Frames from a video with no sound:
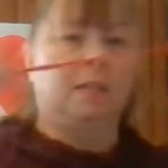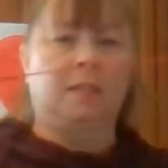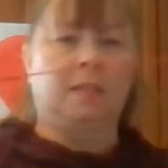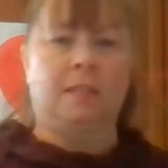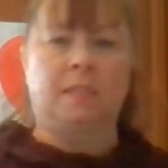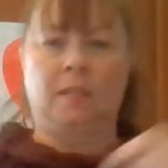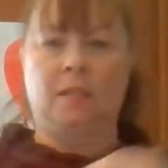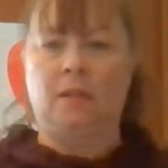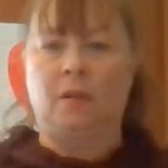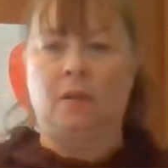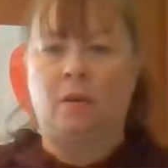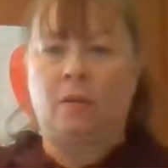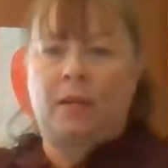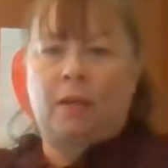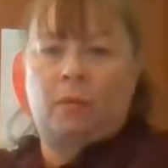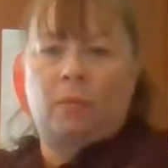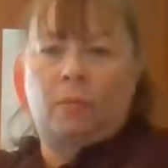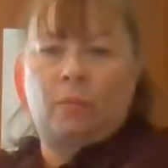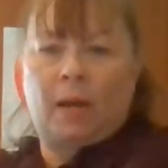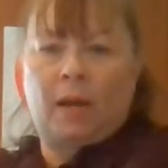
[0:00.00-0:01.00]
it's gonna go like
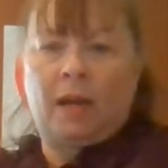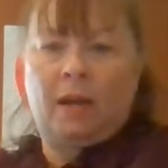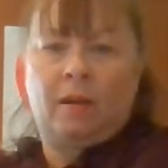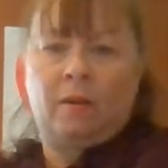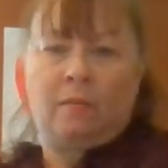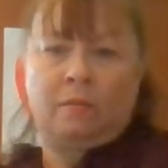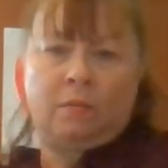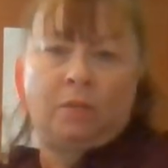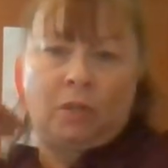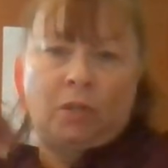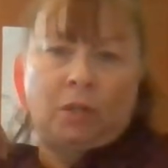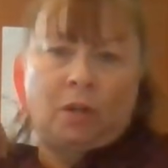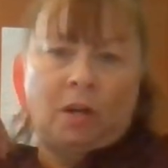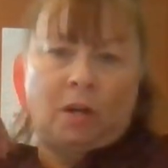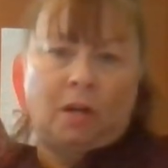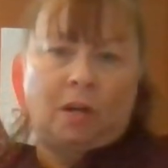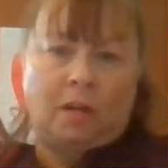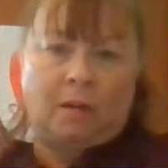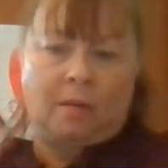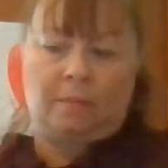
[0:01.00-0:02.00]
around your
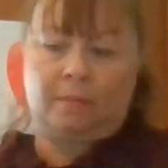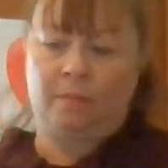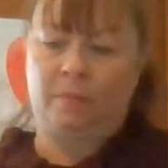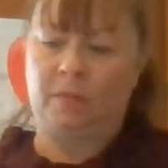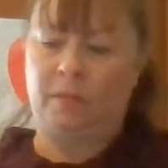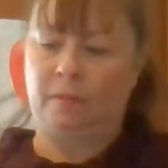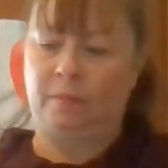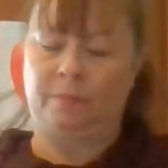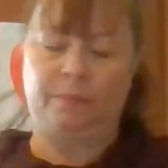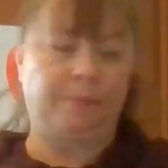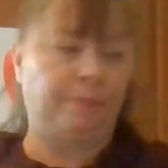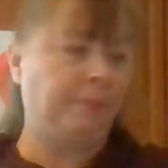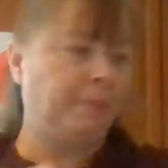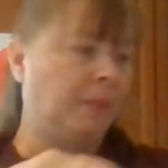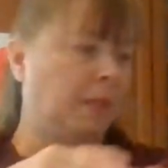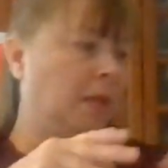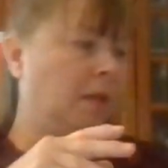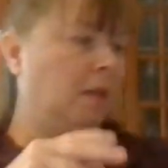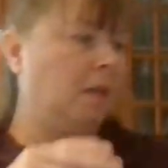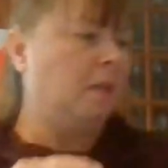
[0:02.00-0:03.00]
arms.
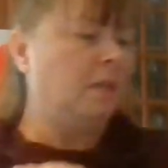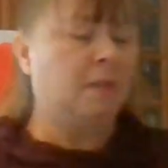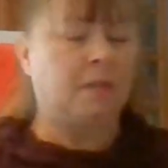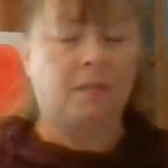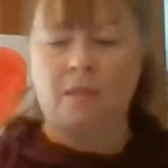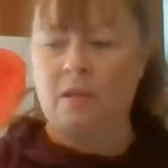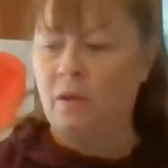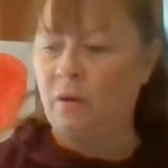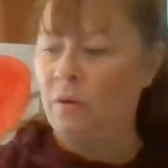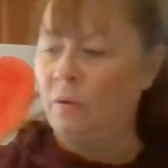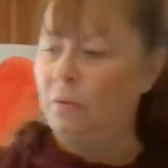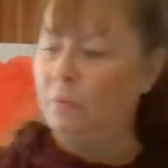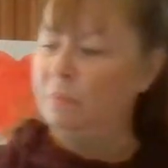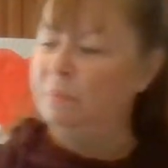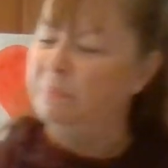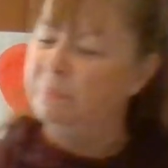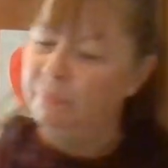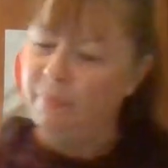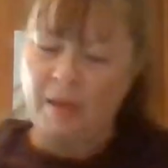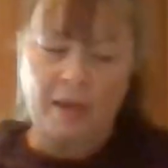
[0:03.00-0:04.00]
So
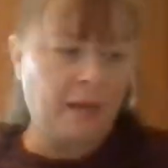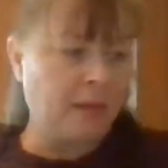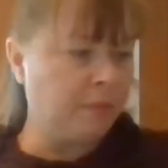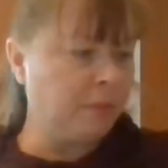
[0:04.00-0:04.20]
I